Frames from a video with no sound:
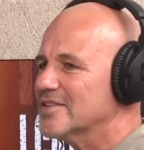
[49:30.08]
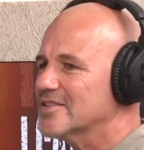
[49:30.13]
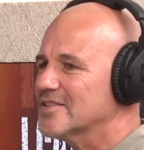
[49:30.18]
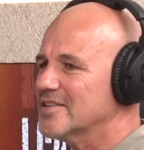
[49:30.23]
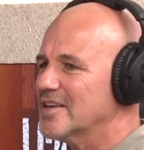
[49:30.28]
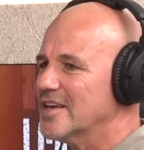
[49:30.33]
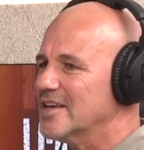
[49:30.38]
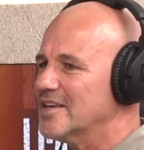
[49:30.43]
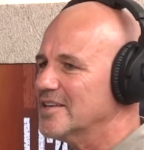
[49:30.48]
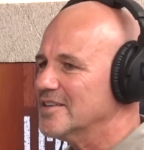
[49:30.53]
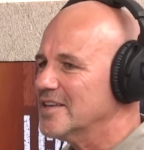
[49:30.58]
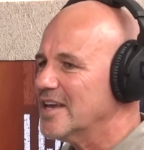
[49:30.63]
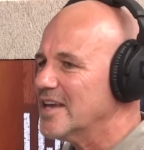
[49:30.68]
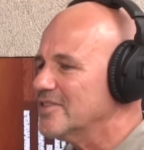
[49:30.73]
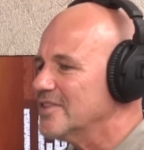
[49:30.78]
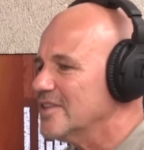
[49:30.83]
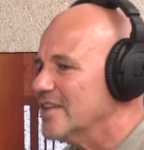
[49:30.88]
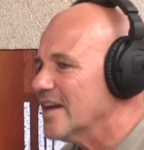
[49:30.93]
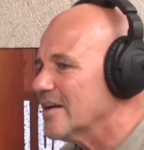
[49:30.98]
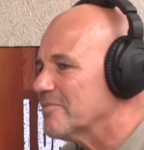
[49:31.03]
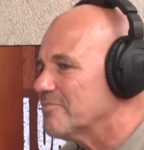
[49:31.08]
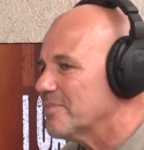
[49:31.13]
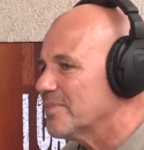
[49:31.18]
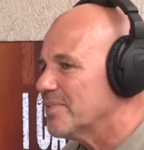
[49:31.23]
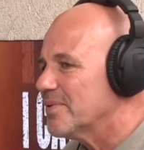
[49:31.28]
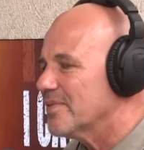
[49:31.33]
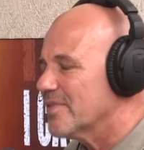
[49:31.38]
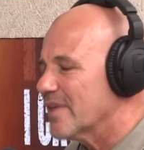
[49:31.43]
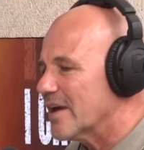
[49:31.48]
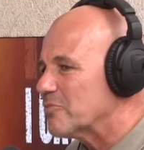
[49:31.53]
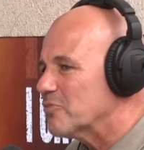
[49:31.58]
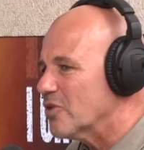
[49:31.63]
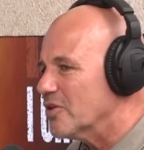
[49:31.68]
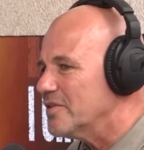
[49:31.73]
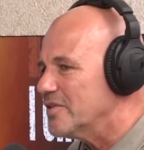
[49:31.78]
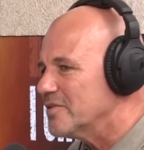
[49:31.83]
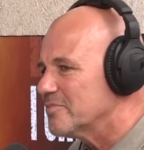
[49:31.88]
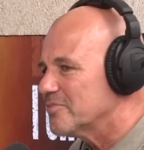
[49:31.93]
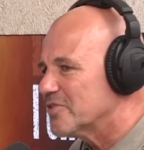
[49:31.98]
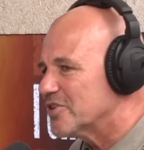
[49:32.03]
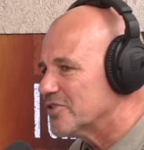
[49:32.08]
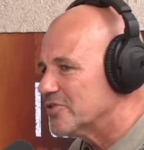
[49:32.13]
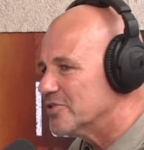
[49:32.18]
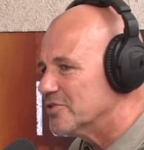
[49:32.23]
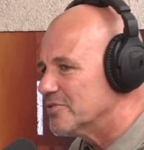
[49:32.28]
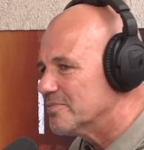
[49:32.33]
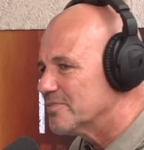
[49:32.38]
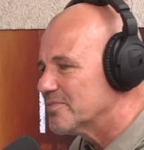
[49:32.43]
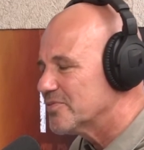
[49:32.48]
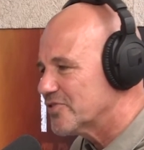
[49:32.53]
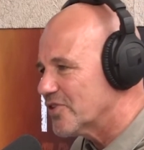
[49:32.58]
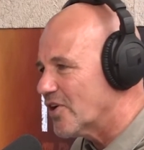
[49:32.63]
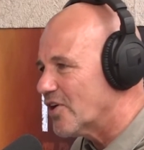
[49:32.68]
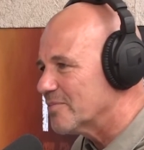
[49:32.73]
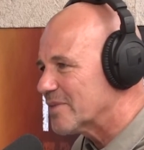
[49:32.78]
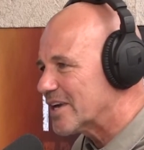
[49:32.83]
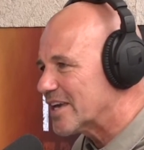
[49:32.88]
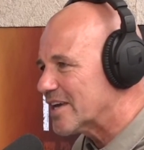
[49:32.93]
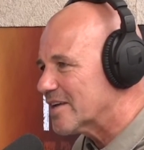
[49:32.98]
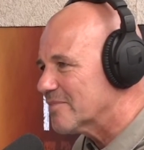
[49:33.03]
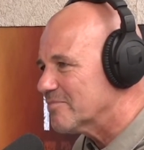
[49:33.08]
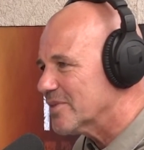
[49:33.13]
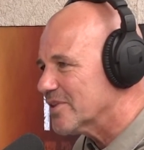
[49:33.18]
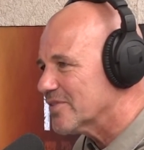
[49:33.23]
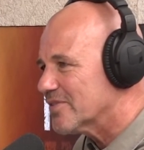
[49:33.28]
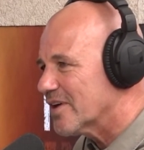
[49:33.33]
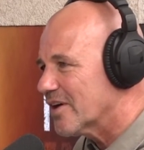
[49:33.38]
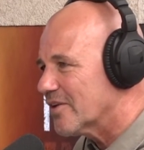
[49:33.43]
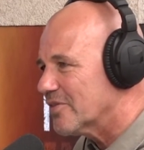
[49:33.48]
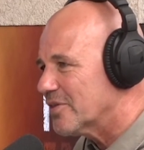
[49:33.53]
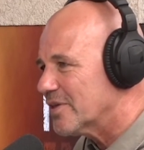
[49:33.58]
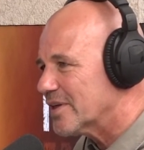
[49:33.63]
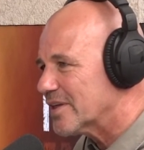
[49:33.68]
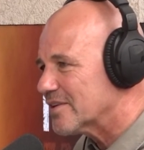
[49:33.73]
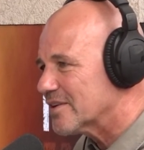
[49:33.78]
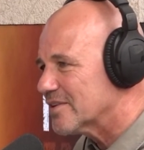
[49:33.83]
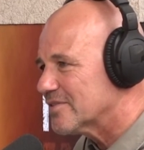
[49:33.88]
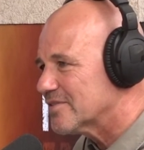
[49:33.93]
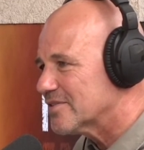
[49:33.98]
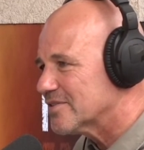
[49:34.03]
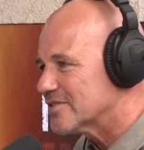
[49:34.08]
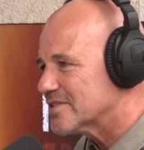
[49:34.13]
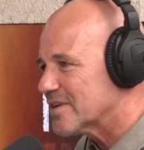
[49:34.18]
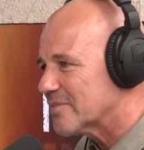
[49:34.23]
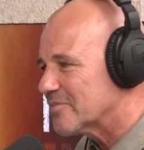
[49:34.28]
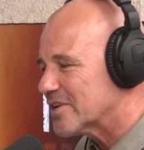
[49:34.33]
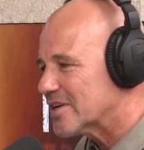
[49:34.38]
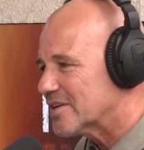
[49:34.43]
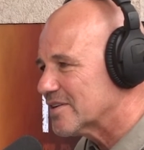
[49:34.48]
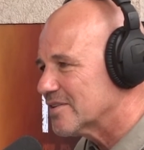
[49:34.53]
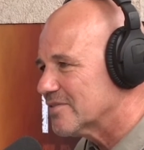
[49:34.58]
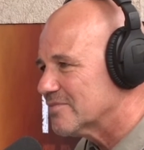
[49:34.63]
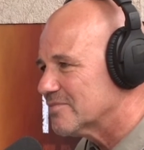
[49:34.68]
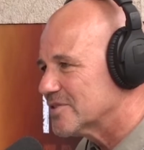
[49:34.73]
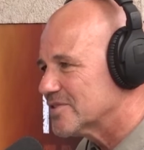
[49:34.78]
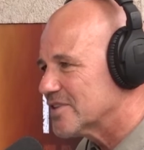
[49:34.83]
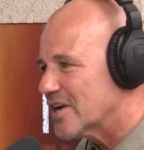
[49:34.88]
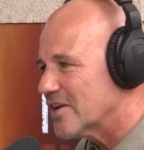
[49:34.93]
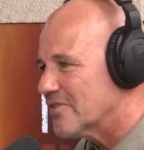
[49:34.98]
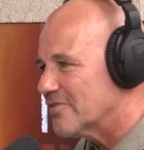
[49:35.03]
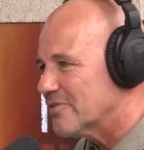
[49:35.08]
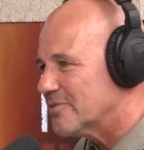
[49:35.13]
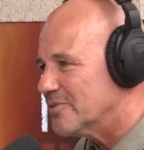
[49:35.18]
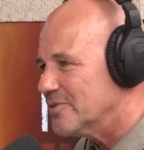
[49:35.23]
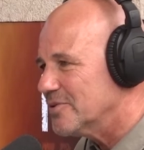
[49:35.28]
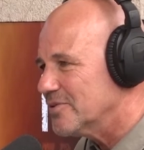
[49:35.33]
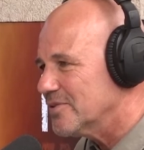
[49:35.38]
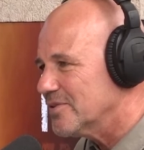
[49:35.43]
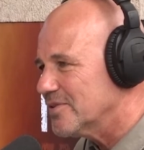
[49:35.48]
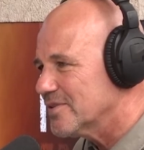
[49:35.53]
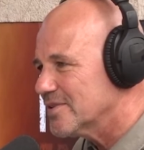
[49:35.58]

He ended up. They wanted him to do time again, but I think that something was overruled. He